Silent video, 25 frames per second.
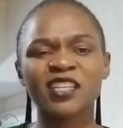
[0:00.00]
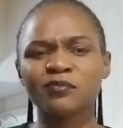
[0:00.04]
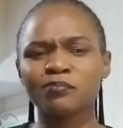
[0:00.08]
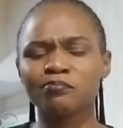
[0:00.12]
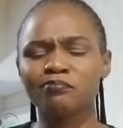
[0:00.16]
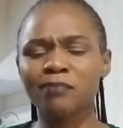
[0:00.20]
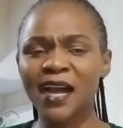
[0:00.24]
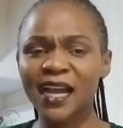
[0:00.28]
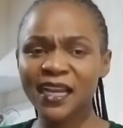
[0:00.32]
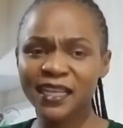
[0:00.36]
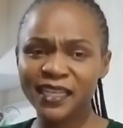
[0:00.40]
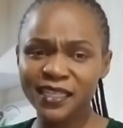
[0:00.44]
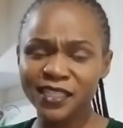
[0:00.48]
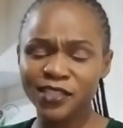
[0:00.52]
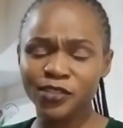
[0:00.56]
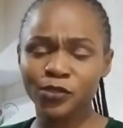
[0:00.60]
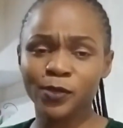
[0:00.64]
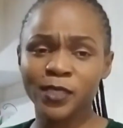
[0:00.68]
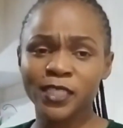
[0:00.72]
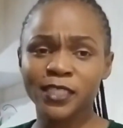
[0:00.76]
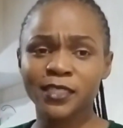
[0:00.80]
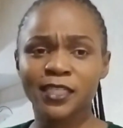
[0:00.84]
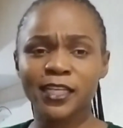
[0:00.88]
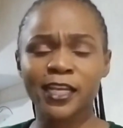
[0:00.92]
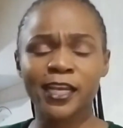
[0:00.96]
Back in
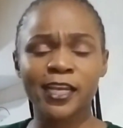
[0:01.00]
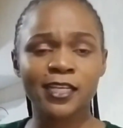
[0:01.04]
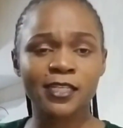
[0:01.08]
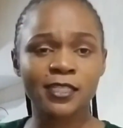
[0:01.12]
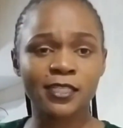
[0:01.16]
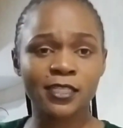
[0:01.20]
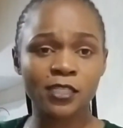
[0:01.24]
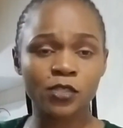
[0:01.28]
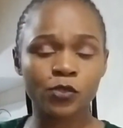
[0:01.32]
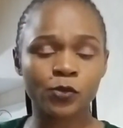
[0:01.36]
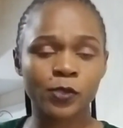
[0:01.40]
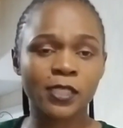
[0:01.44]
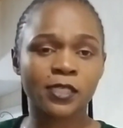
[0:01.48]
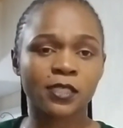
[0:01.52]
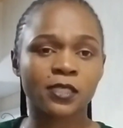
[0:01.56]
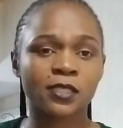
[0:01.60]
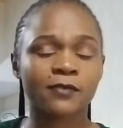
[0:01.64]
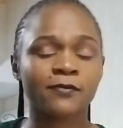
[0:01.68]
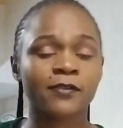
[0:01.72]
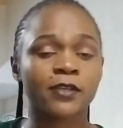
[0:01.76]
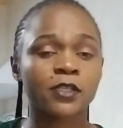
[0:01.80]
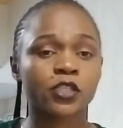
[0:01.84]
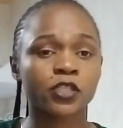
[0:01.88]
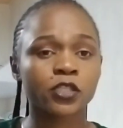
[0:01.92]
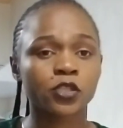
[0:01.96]
2018,
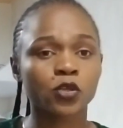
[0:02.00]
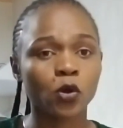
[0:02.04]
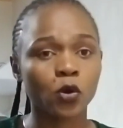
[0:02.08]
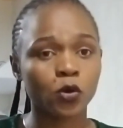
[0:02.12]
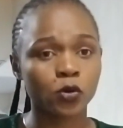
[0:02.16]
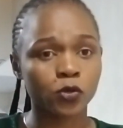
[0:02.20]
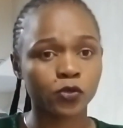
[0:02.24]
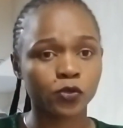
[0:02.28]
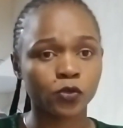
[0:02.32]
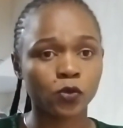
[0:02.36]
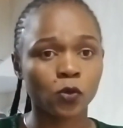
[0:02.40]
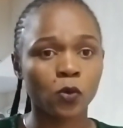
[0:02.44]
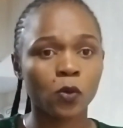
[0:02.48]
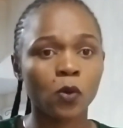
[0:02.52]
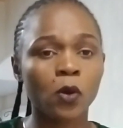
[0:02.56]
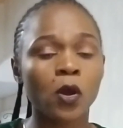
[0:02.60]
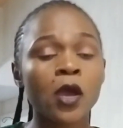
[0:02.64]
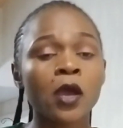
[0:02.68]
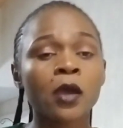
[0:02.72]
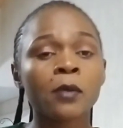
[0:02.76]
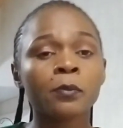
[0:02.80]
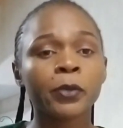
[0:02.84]
2017 or so,